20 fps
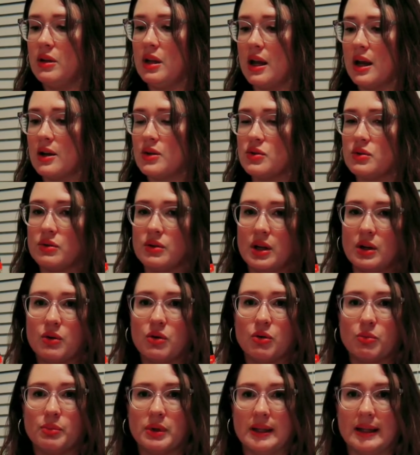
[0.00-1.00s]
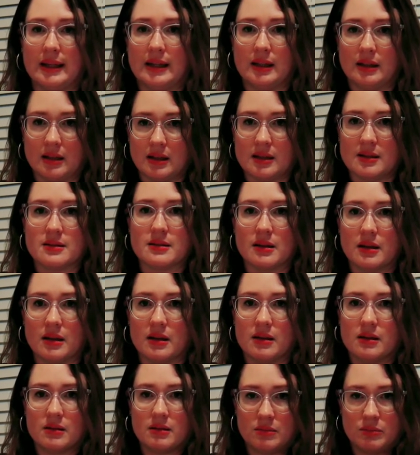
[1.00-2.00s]
the actual like whole plant gets
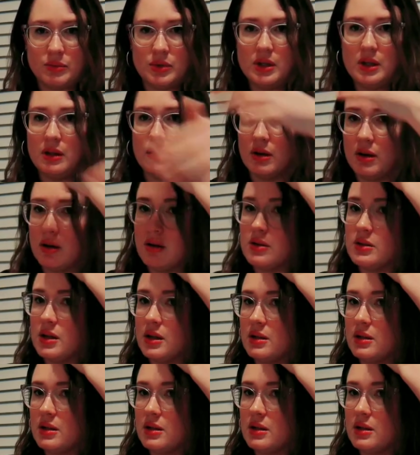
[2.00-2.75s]
like pretty large,